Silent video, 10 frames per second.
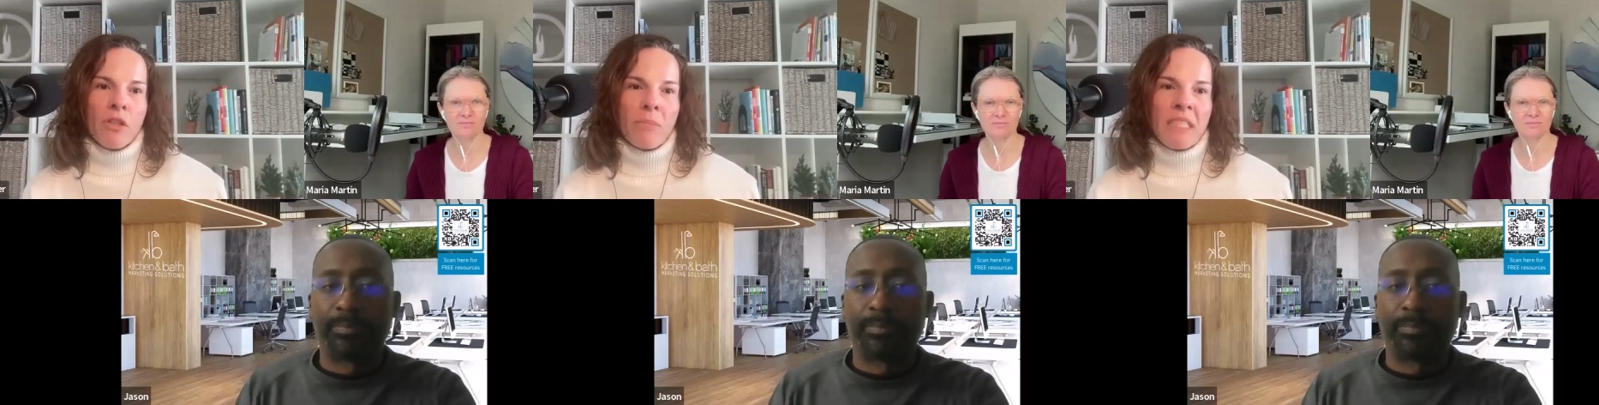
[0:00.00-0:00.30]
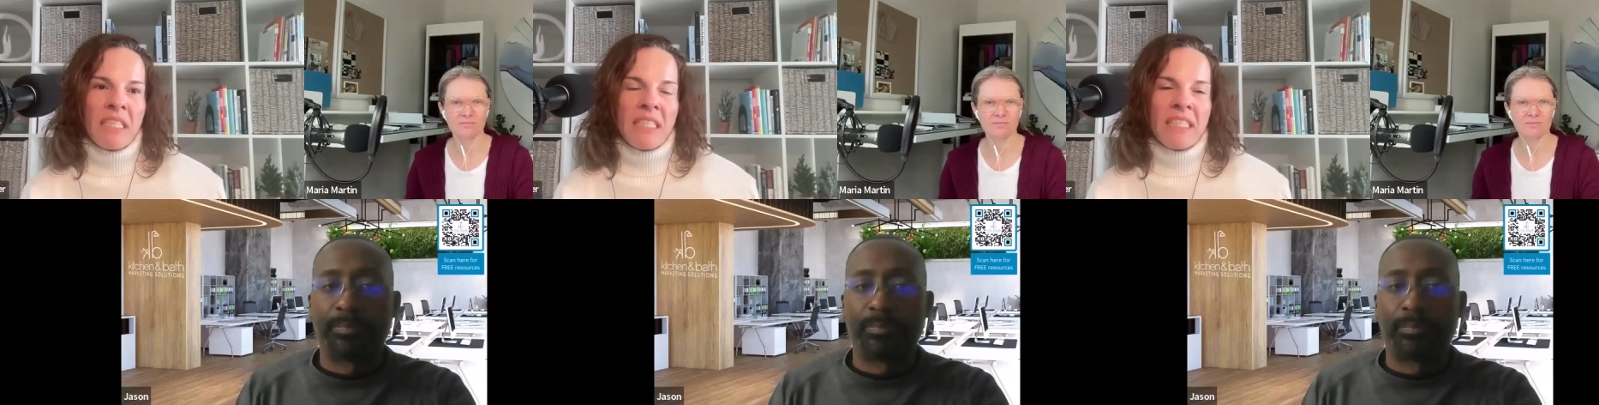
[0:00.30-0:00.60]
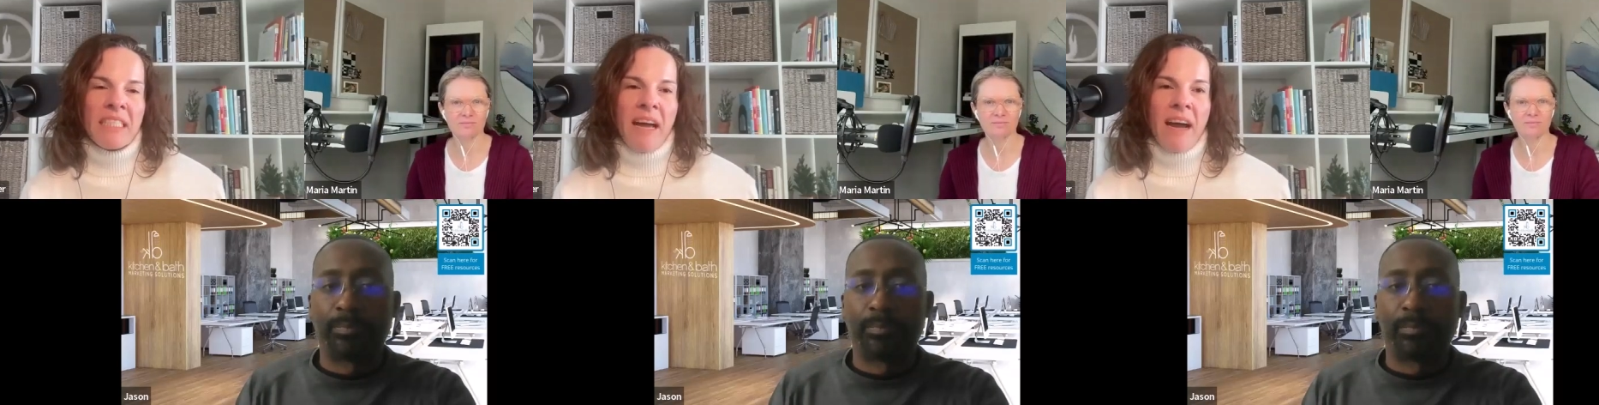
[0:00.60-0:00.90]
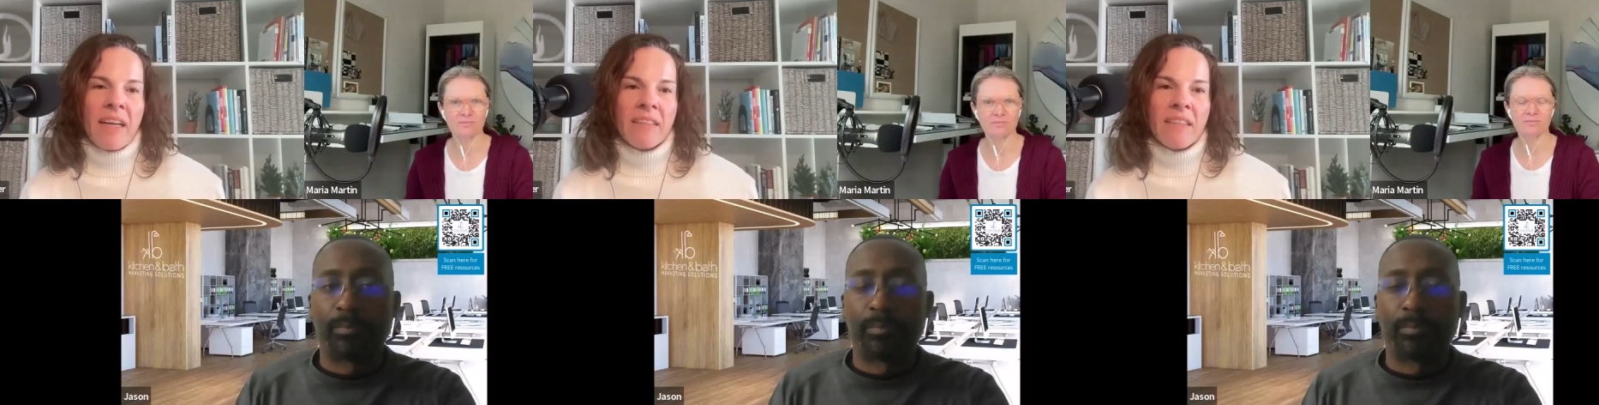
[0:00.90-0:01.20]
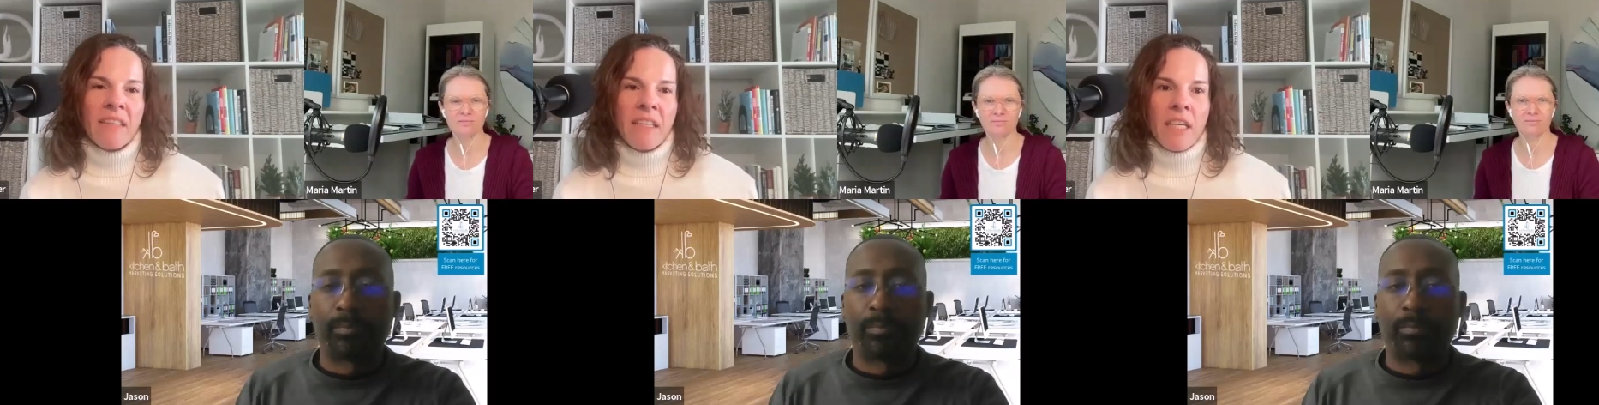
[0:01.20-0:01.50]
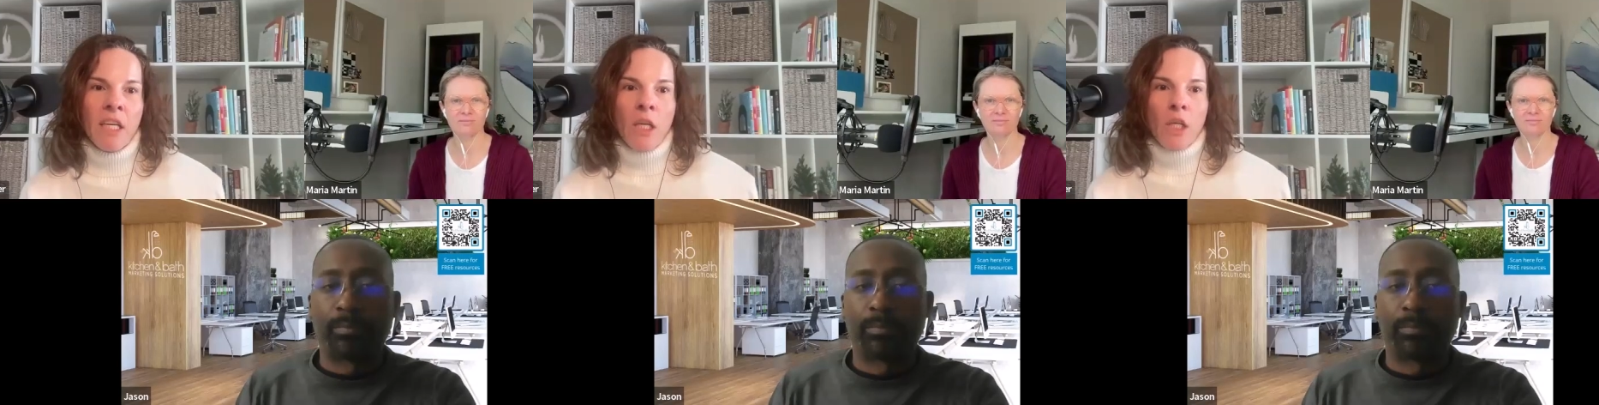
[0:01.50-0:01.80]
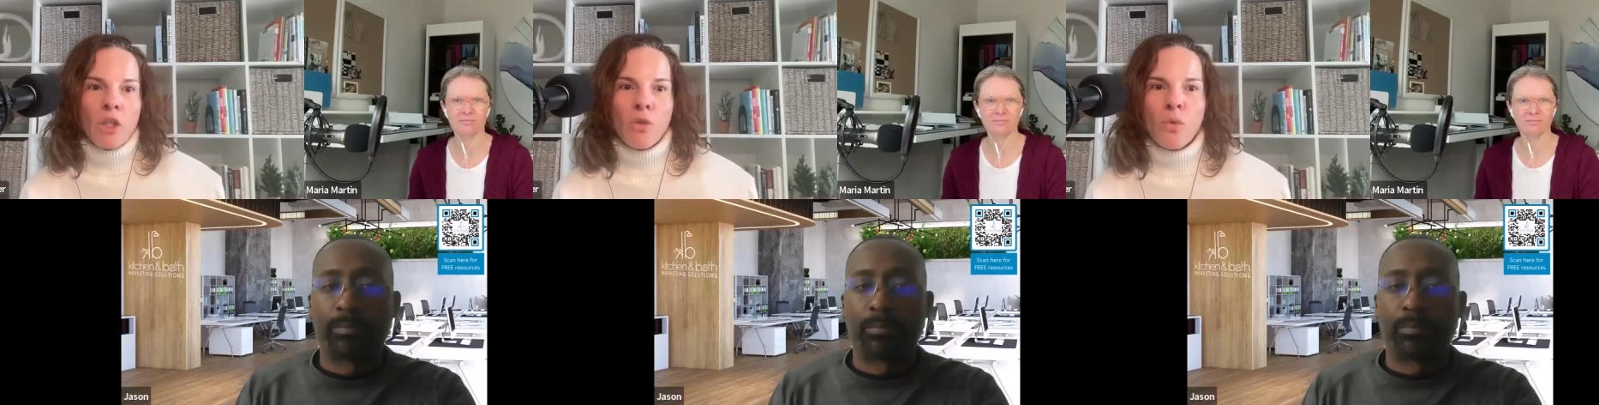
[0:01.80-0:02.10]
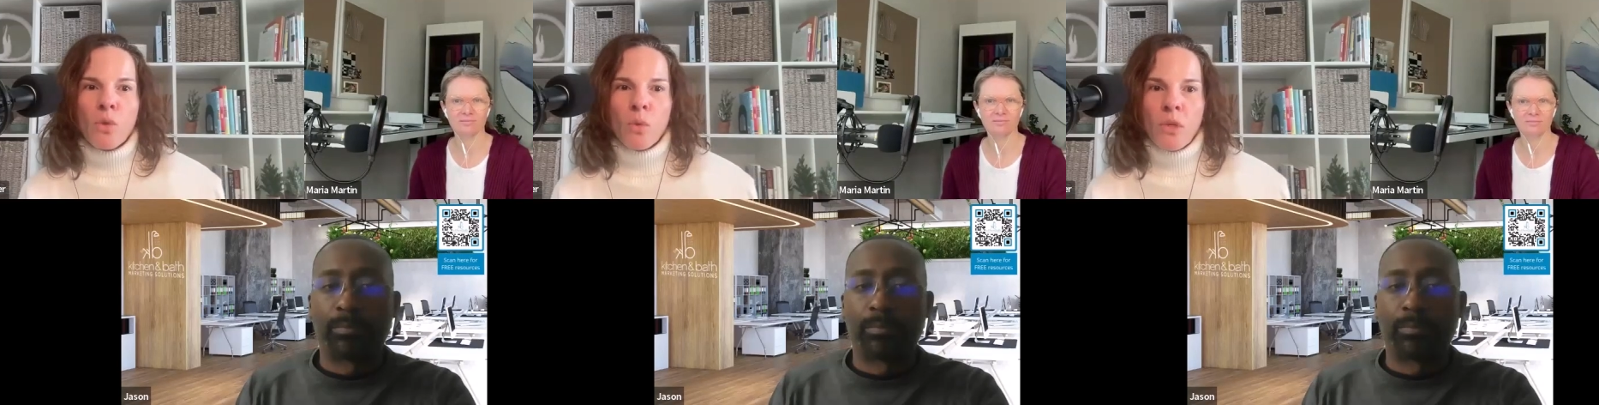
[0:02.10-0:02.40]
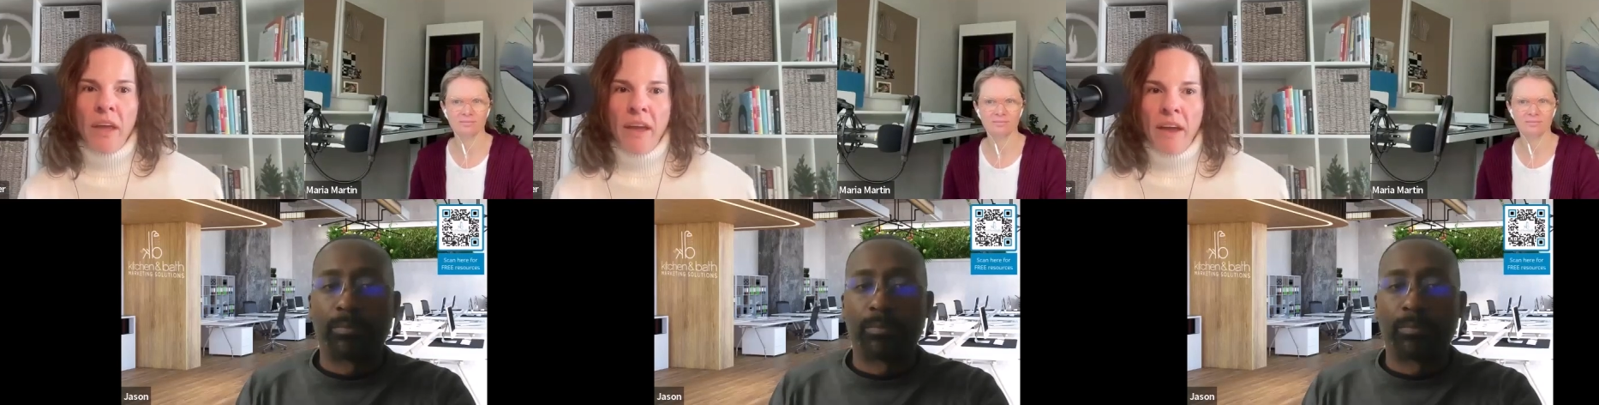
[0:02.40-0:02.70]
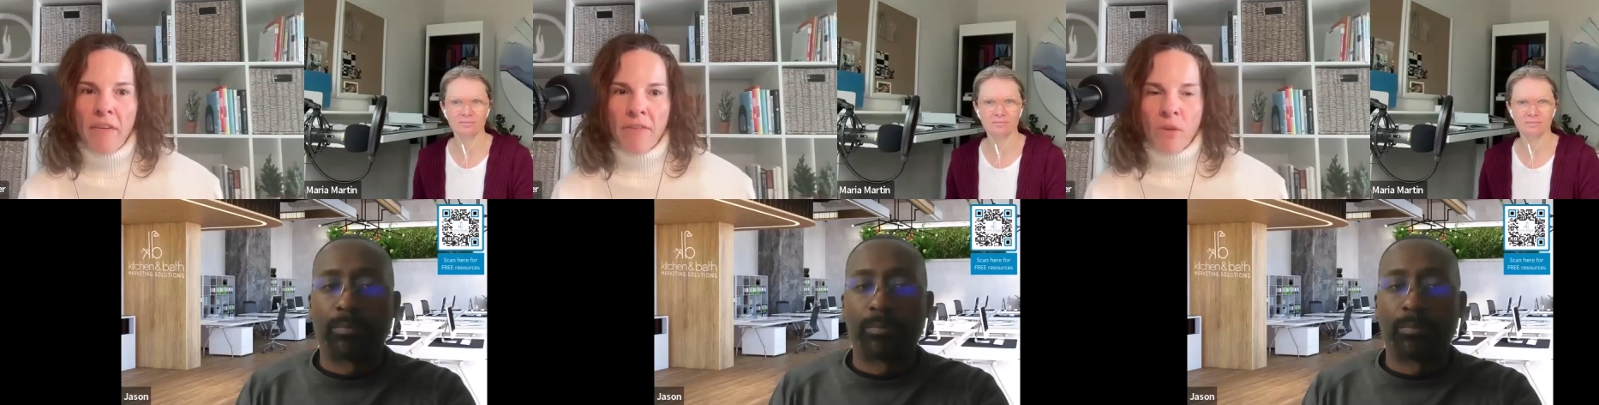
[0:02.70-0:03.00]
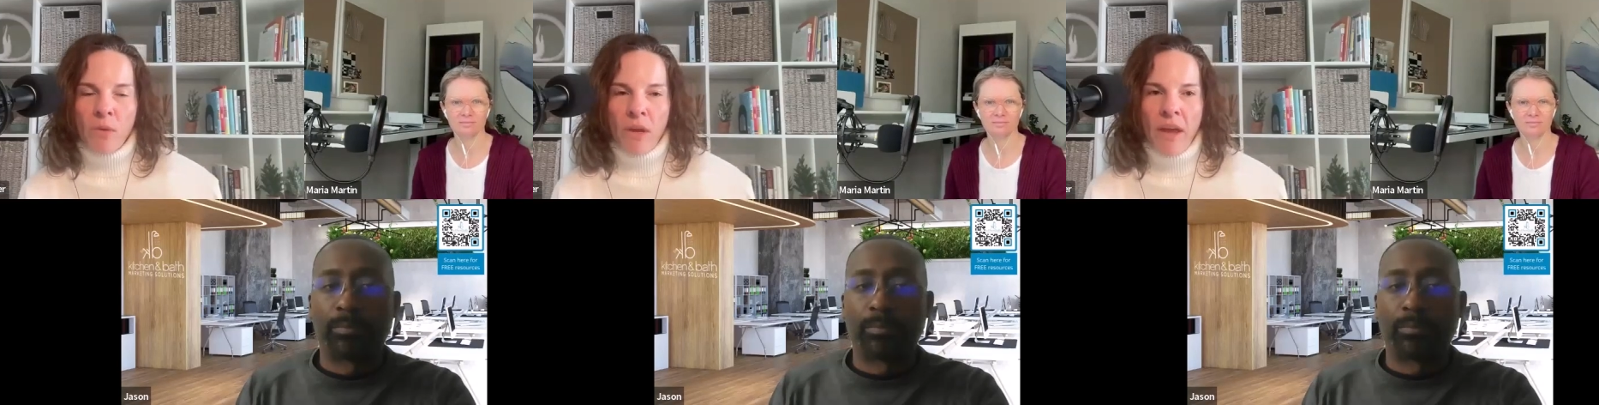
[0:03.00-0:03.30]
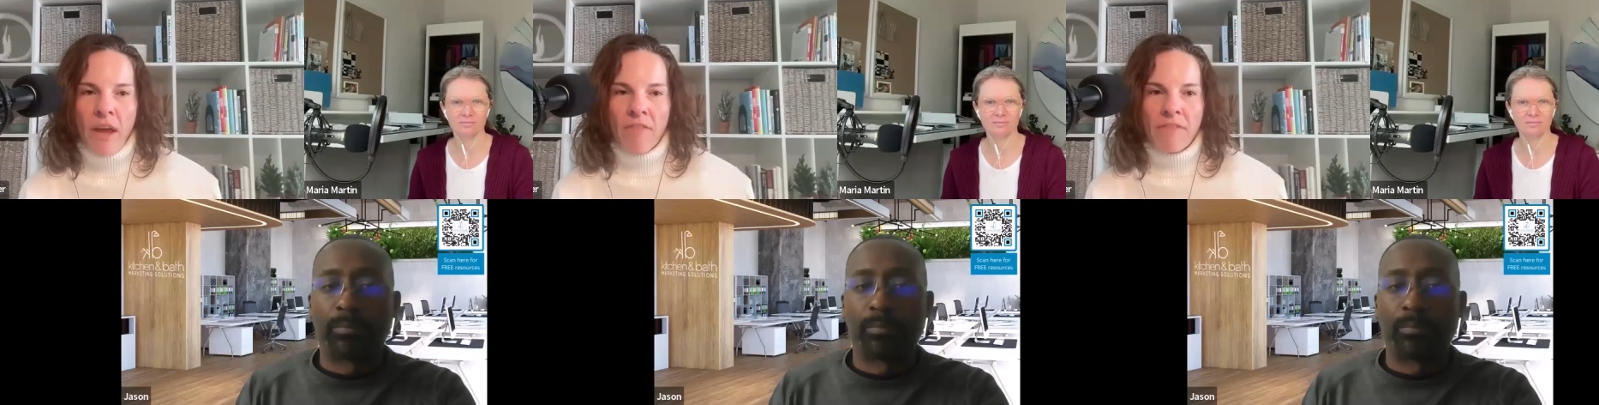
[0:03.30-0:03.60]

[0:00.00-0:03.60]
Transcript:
Speaker 1: It's not, you don't have to have